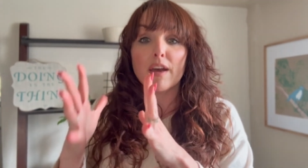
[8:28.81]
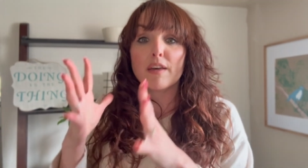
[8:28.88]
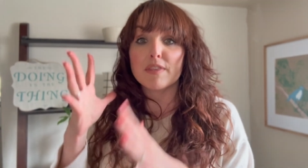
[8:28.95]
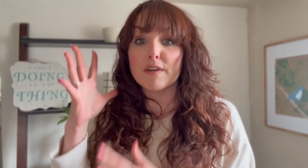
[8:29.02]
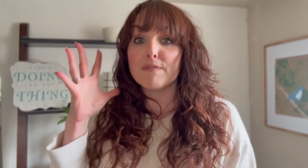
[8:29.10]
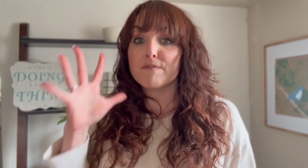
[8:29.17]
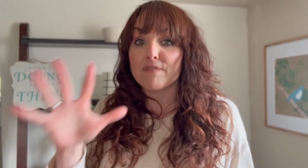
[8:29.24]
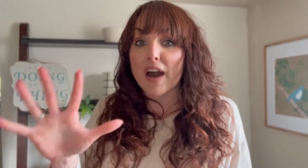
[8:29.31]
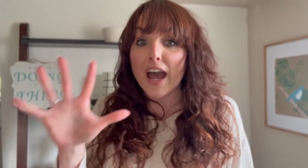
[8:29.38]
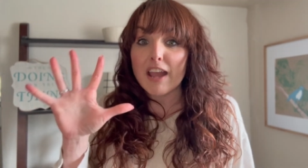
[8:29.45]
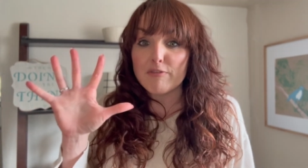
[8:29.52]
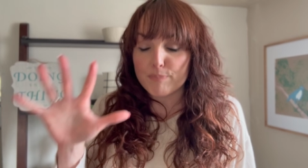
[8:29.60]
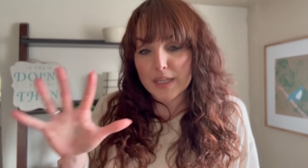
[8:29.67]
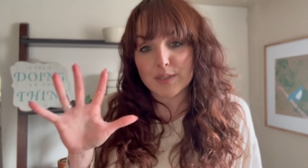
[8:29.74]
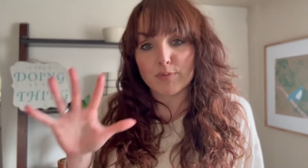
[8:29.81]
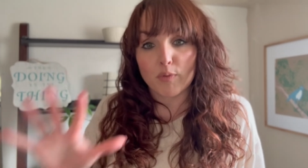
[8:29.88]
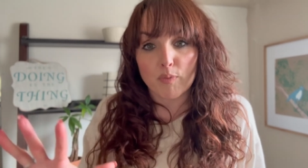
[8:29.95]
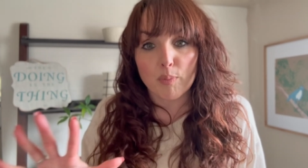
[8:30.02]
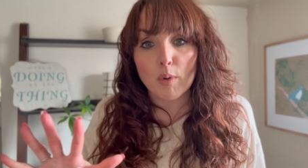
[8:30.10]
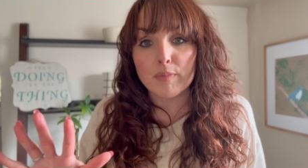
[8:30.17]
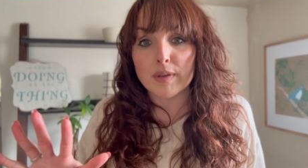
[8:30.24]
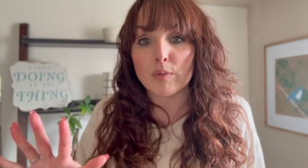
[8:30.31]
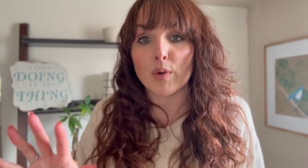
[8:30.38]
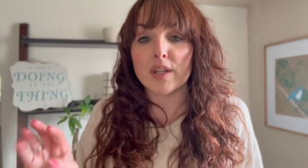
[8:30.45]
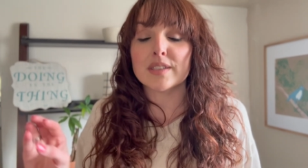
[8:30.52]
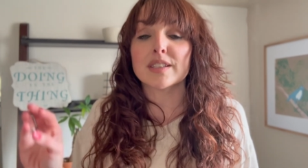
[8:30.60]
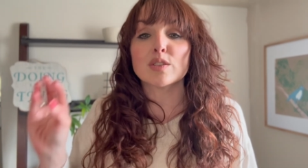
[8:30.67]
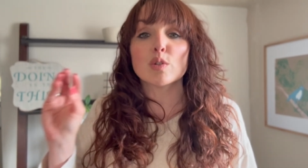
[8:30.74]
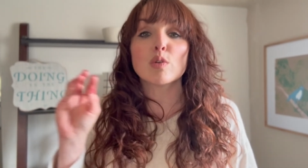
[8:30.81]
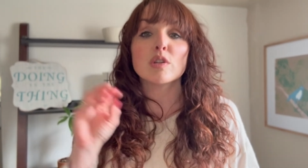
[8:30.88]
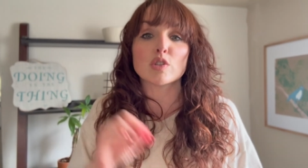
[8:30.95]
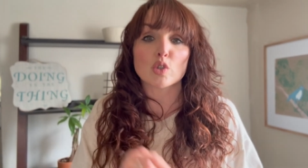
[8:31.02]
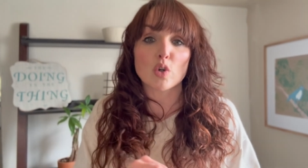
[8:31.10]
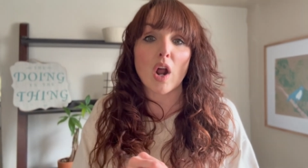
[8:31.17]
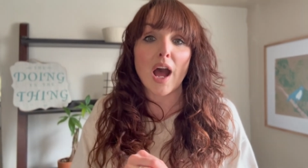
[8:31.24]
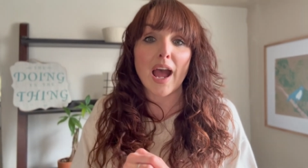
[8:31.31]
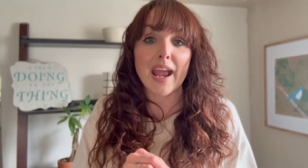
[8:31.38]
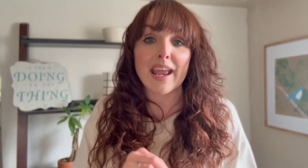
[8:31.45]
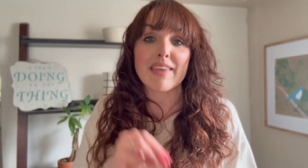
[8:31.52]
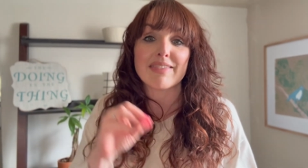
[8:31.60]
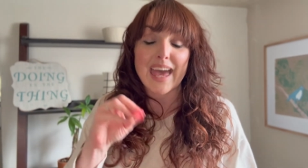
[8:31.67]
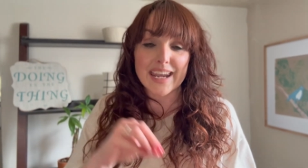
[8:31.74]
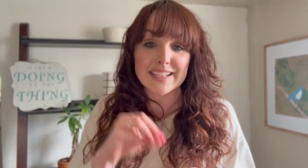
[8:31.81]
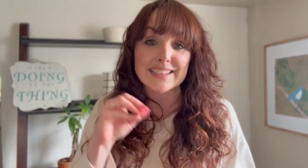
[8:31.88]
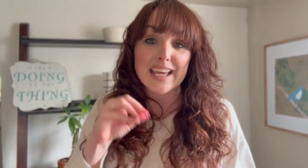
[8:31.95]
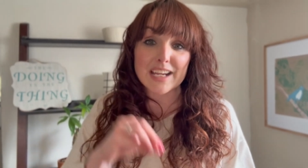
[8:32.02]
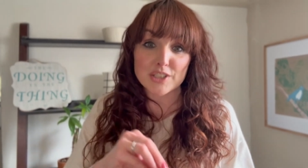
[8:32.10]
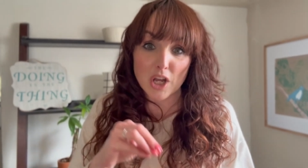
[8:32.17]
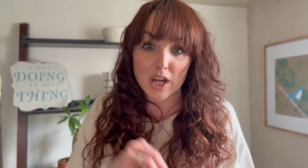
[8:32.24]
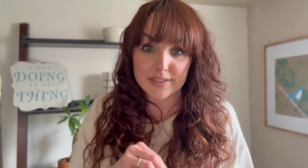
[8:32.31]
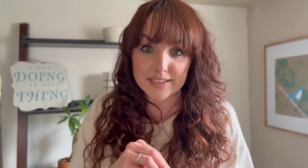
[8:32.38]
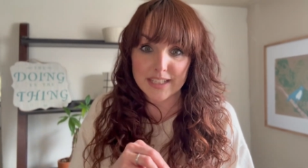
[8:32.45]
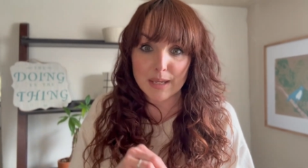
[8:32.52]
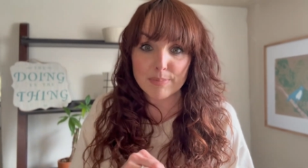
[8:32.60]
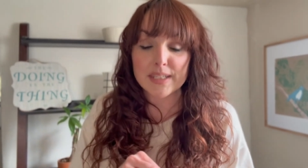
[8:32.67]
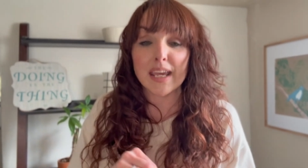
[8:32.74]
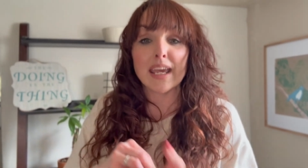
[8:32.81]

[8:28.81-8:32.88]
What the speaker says: the 5 best performing ones so you can try that exact concept